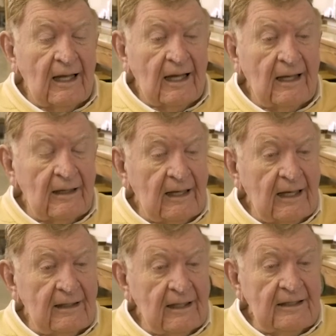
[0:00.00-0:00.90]
And,
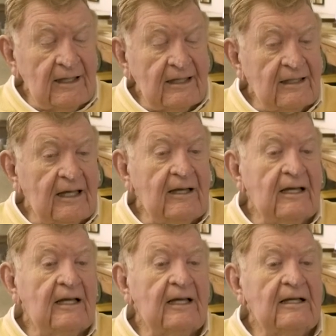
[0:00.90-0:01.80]
and, and yet, it,
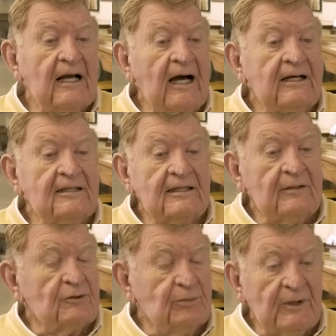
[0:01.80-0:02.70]
it honestly
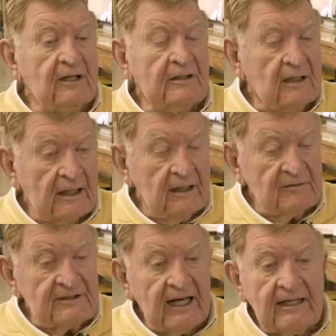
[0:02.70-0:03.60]
was bigger, uh,
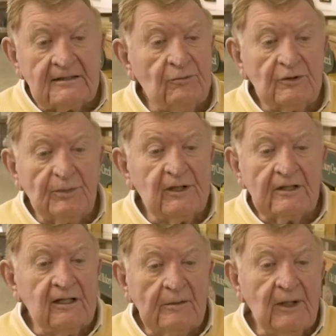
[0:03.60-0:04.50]
Jackson was
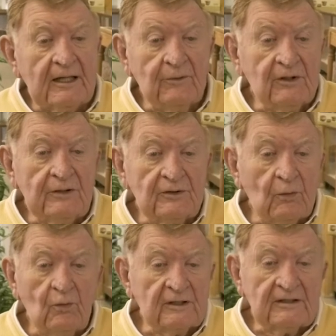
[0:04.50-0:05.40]
bigger than Baton Rouge at
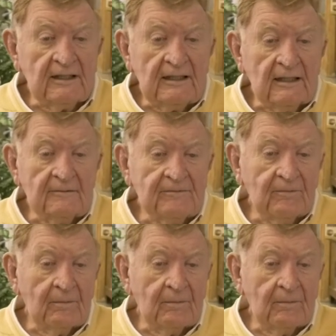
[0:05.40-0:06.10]
one time.